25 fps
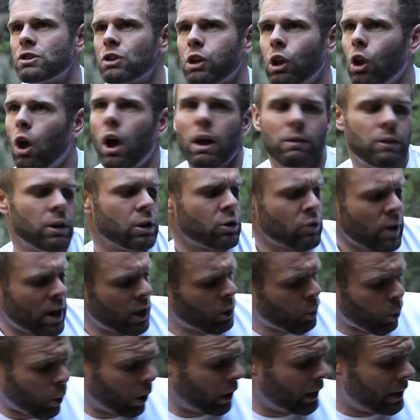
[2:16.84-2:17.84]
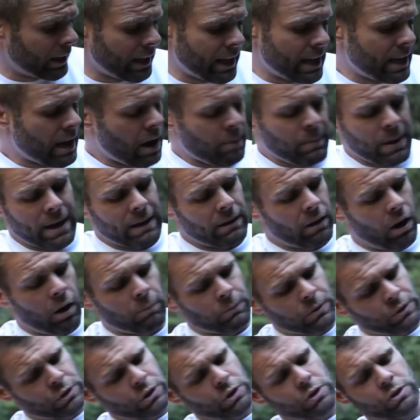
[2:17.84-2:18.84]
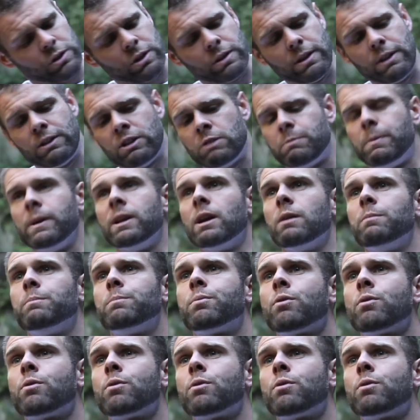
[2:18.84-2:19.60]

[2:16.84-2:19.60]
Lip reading: like the great quality. I mean, I'm just using this Spinner